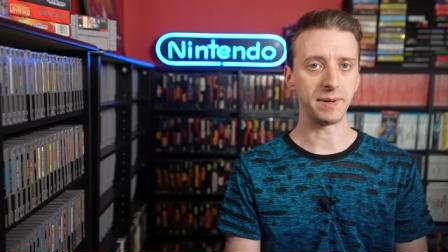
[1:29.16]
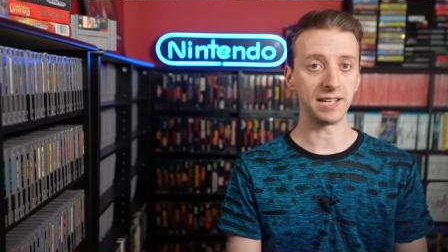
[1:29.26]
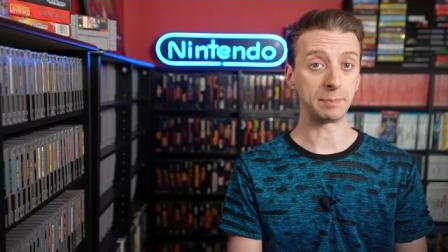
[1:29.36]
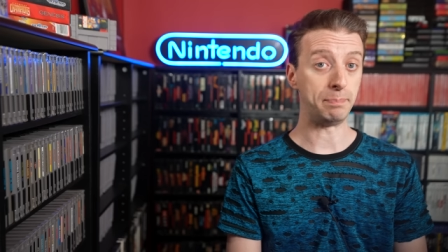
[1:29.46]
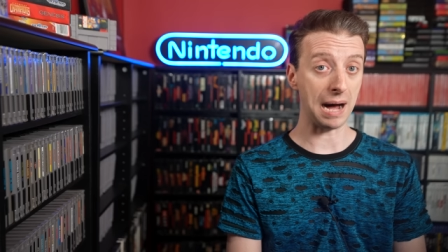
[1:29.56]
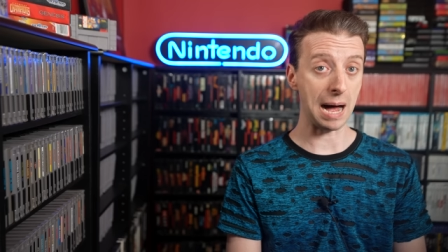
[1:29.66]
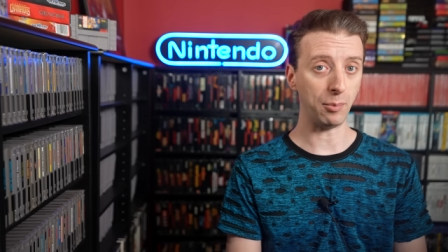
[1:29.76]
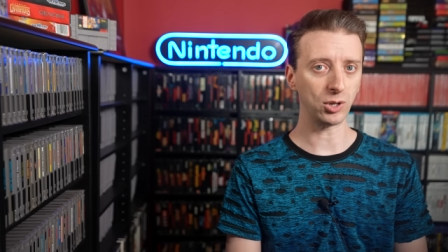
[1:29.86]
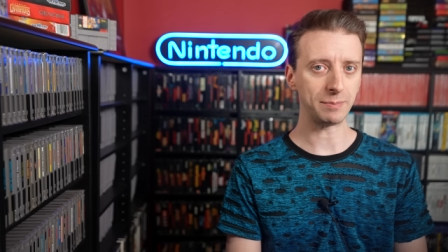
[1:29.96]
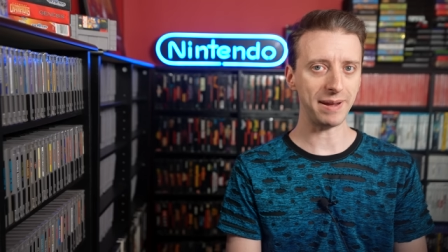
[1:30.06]
because Bob
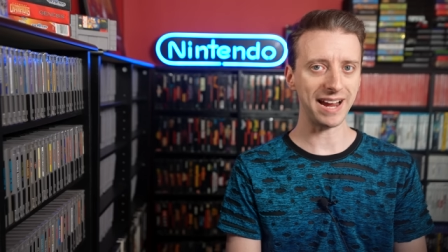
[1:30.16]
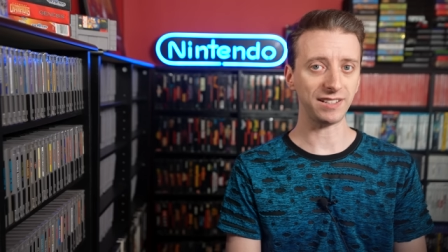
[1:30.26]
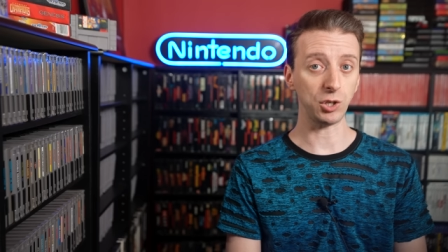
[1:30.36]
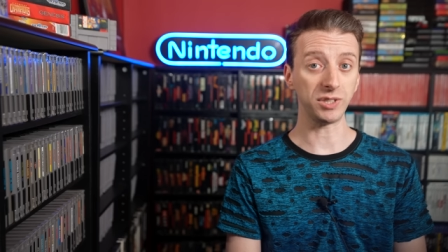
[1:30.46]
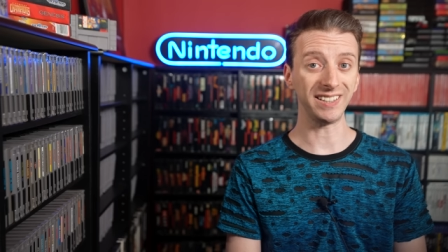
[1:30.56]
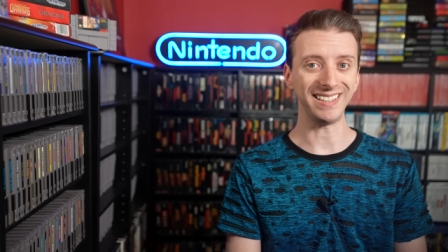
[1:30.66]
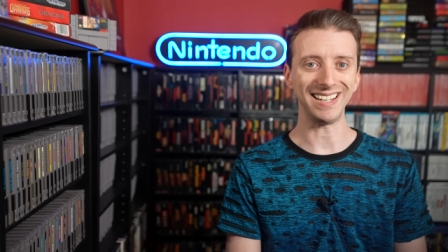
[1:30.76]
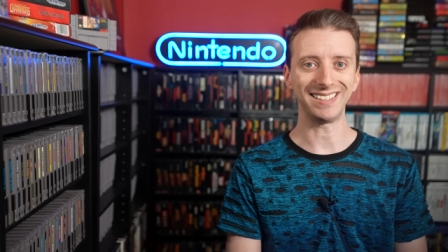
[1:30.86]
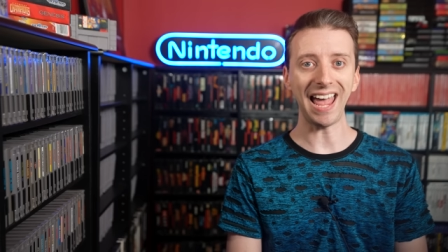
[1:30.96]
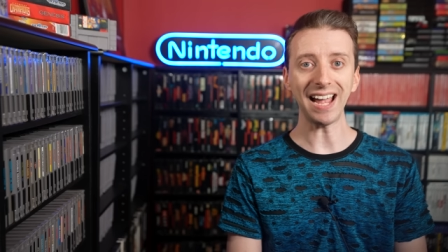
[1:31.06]
was made using the
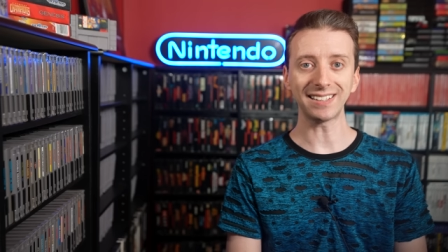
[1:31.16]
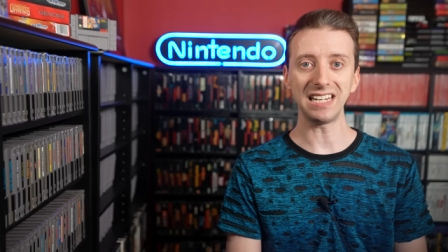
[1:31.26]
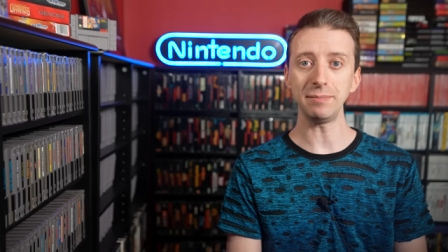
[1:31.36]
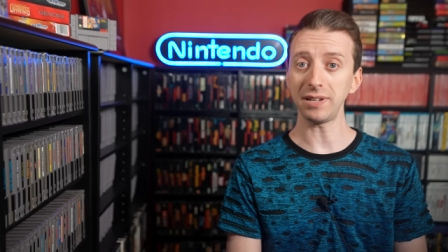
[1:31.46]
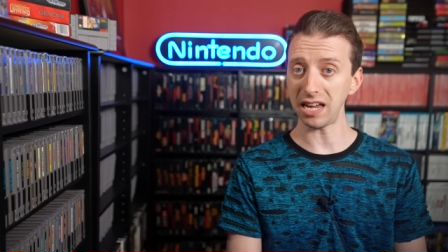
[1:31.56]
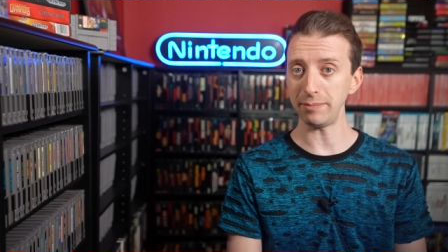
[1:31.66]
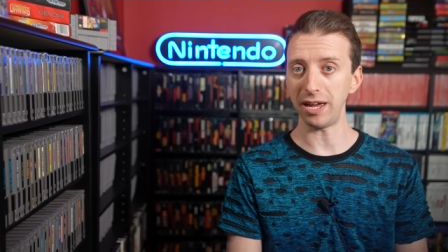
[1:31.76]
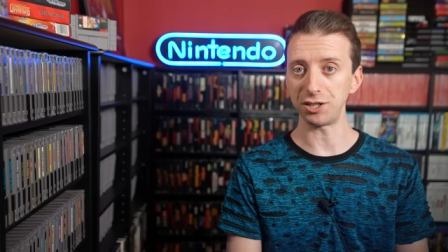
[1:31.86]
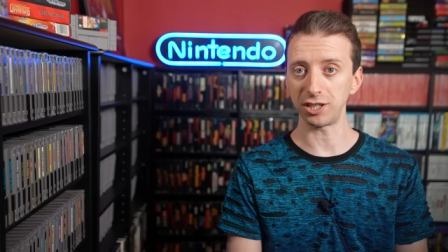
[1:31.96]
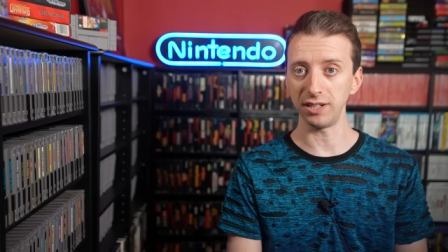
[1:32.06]
exact same game
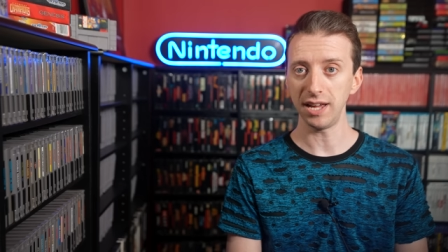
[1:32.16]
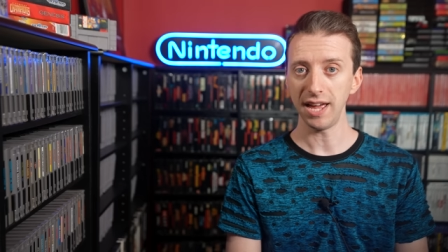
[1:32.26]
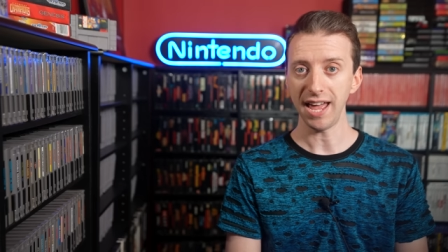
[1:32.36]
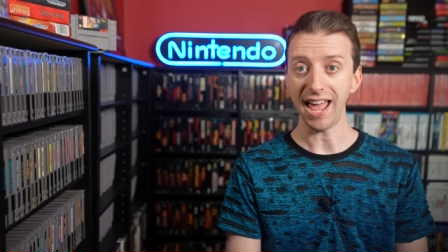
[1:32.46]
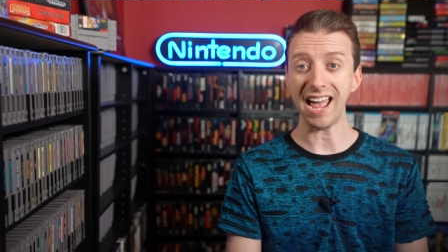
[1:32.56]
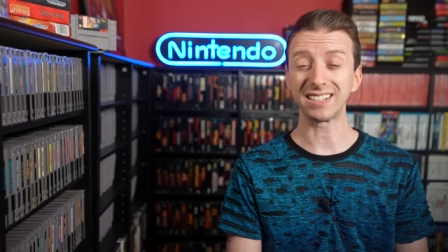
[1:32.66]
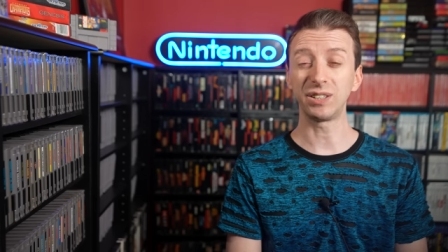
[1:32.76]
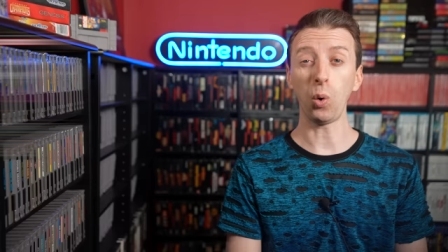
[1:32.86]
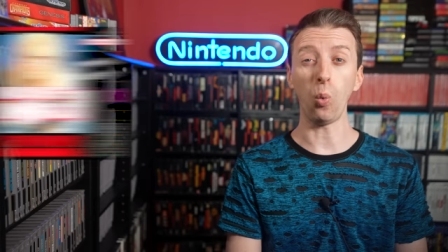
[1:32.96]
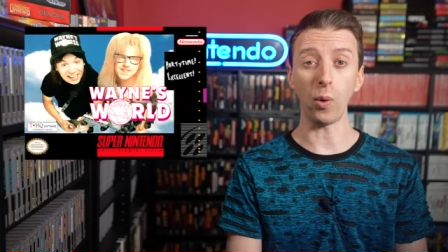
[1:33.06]
engine as
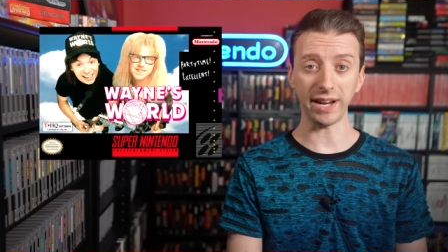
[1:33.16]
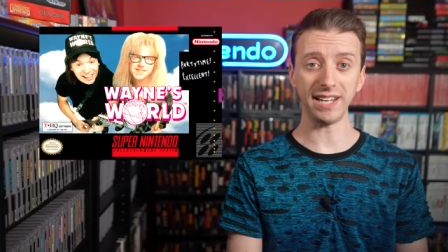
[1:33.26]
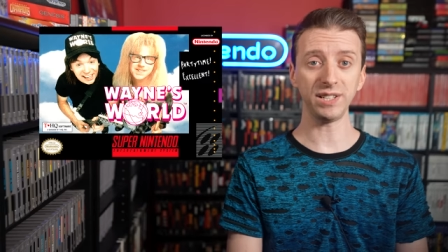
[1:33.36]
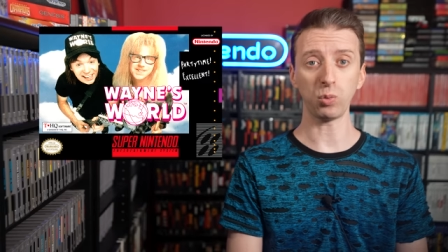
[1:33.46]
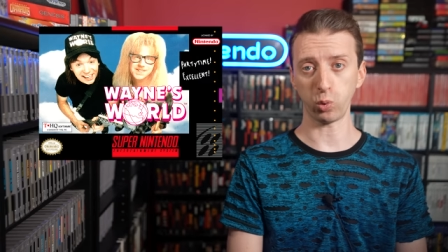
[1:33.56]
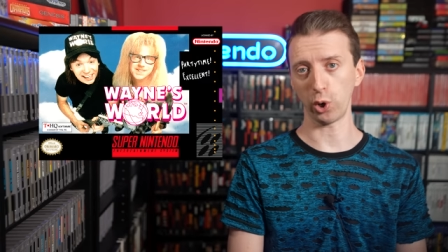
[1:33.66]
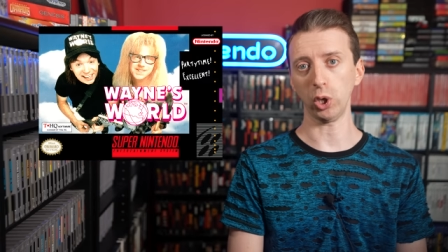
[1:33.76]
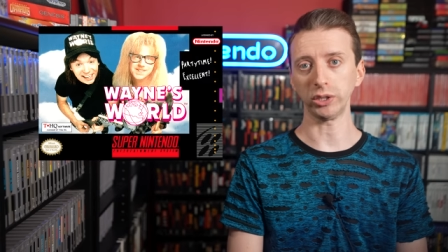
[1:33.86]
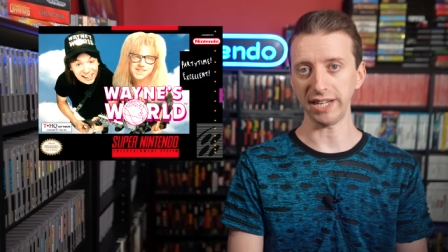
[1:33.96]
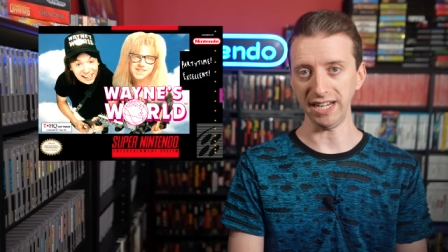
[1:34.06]
the Wayne's
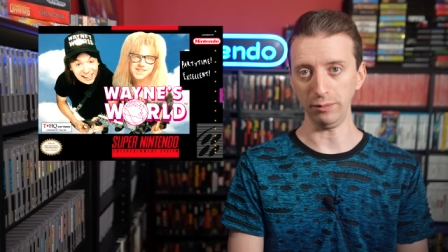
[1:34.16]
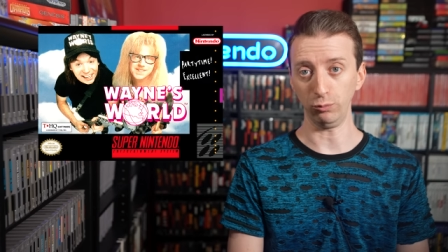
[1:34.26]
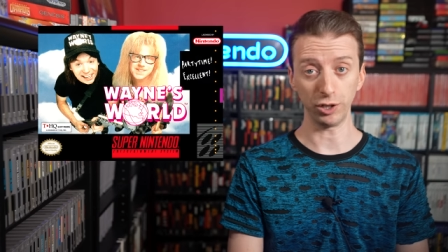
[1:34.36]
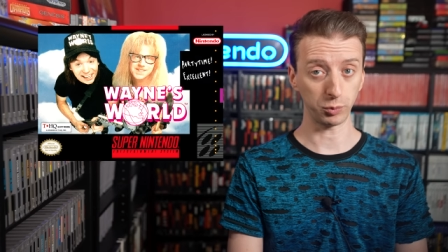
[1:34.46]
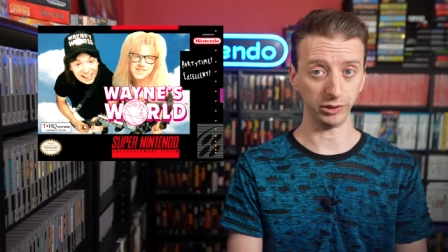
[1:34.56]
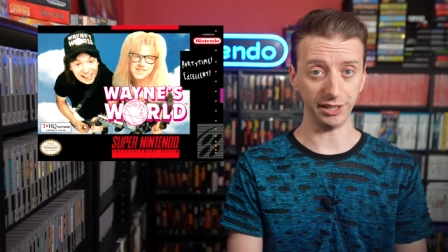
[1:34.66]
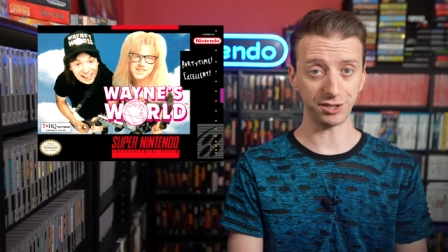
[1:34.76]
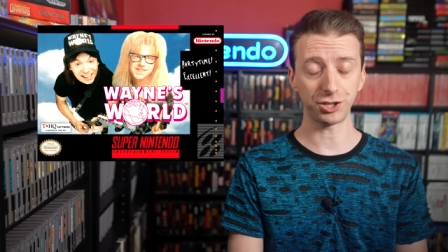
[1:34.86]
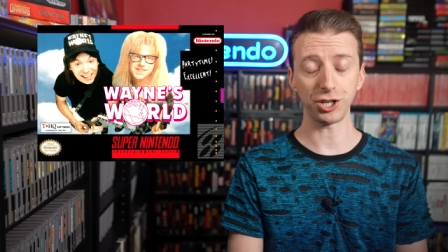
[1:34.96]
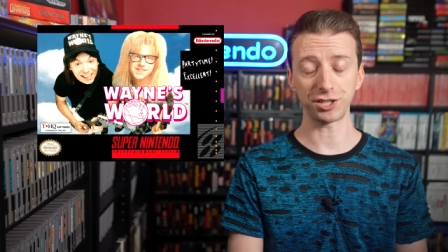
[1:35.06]
World game, which
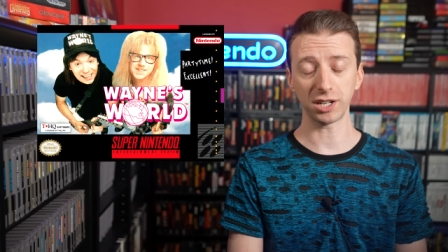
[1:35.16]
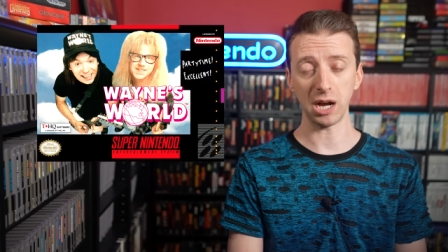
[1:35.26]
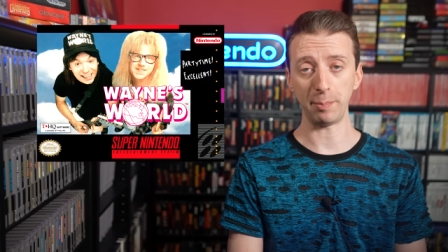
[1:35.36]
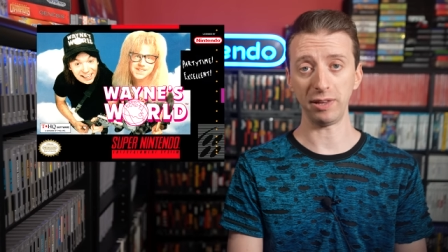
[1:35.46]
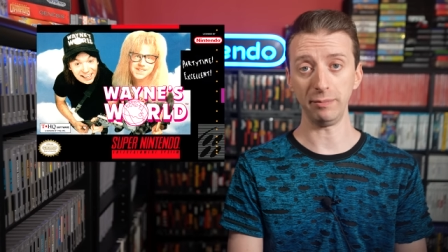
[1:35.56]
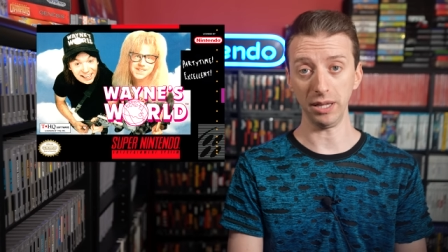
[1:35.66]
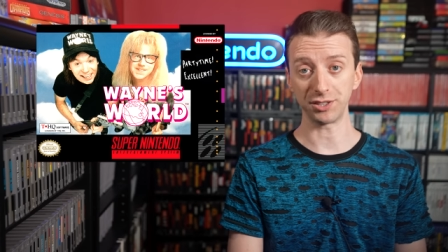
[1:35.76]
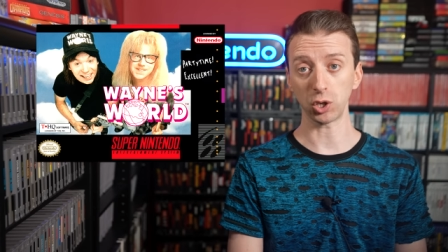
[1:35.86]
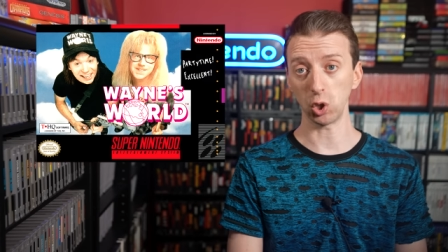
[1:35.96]
released just a couple of months